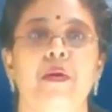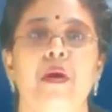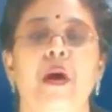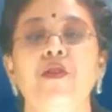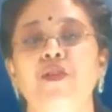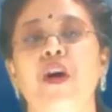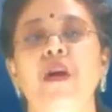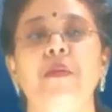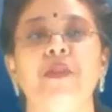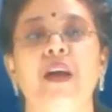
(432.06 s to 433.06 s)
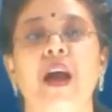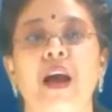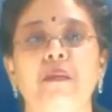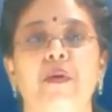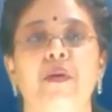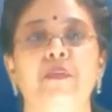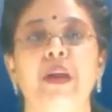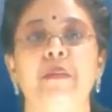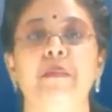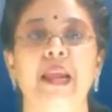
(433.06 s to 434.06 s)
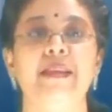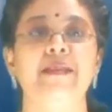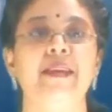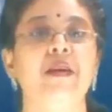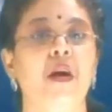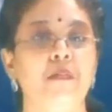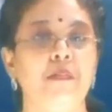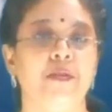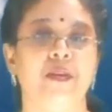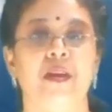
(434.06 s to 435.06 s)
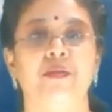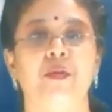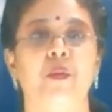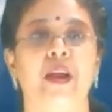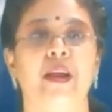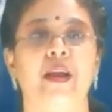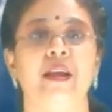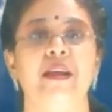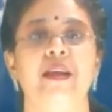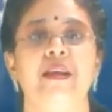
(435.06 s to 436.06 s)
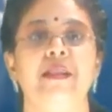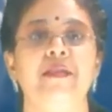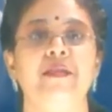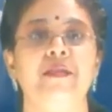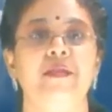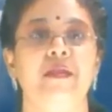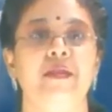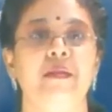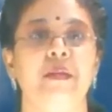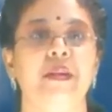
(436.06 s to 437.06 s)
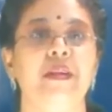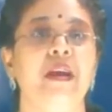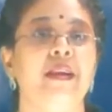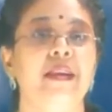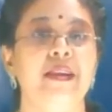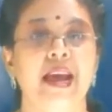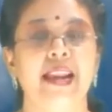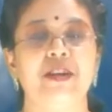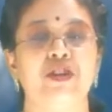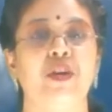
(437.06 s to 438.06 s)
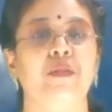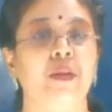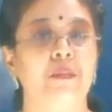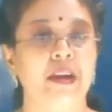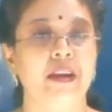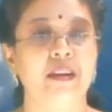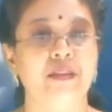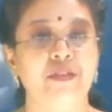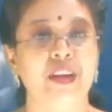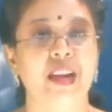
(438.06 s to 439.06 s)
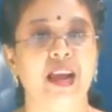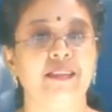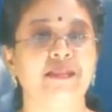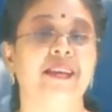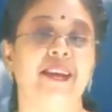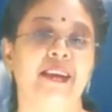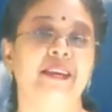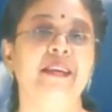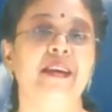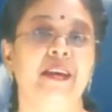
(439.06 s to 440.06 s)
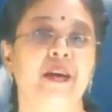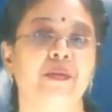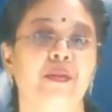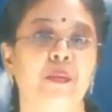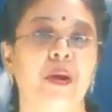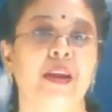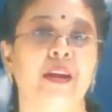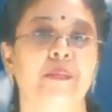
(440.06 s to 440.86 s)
On top of the cardboard, we are placing compass around the wire. This is to determine the direction of the magnetic field lines created around the wire.